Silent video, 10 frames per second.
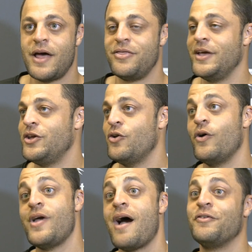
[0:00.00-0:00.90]
I think, you know,
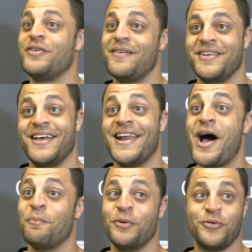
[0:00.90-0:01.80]
you obviously have to get
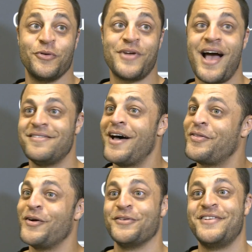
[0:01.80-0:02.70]
out and put those guys out
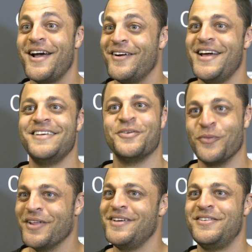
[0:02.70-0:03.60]
there on Saturdays and
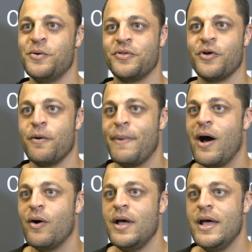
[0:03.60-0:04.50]
really see what they're
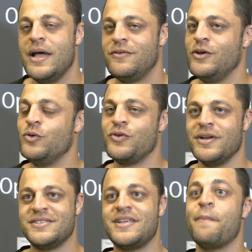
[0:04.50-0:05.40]
about, see who's
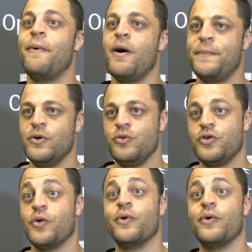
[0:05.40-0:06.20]
going to step up and who's going to